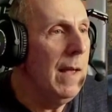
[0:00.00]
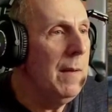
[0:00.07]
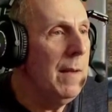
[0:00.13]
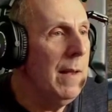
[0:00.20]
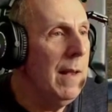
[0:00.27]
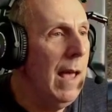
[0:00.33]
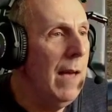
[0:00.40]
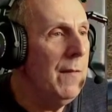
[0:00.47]

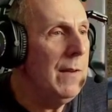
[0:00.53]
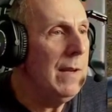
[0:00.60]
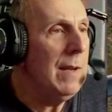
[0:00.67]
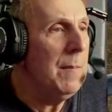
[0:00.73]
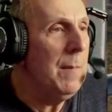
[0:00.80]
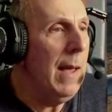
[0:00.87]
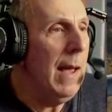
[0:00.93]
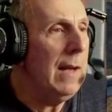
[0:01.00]
having it
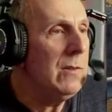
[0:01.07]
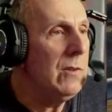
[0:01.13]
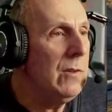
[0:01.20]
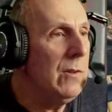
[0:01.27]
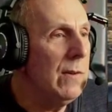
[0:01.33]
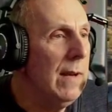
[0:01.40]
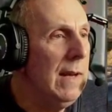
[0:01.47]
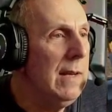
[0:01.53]
match
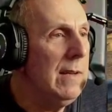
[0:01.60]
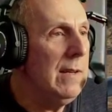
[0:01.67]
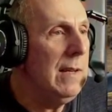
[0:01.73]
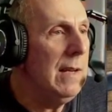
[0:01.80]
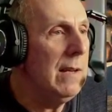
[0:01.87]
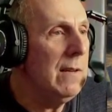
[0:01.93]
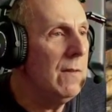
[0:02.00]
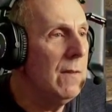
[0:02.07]
your
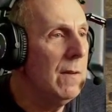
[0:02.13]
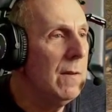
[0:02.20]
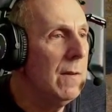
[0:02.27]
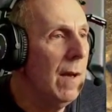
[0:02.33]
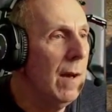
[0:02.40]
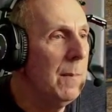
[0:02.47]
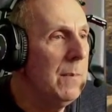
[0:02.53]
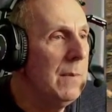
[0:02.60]
ATS
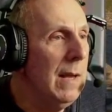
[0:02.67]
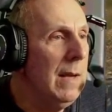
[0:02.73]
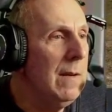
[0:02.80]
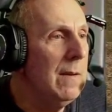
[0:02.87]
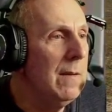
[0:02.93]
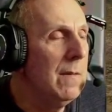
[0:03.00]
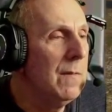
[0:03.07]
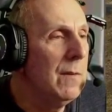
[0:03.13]
update
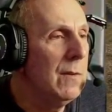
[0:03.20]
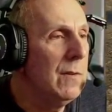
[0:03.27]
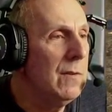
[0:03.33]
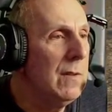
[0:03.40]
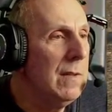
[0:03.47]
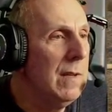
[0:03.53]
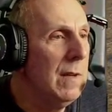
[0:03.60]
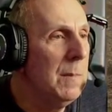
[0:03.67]

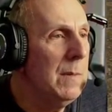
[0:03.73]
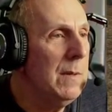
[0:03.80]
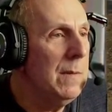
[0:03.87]
version number.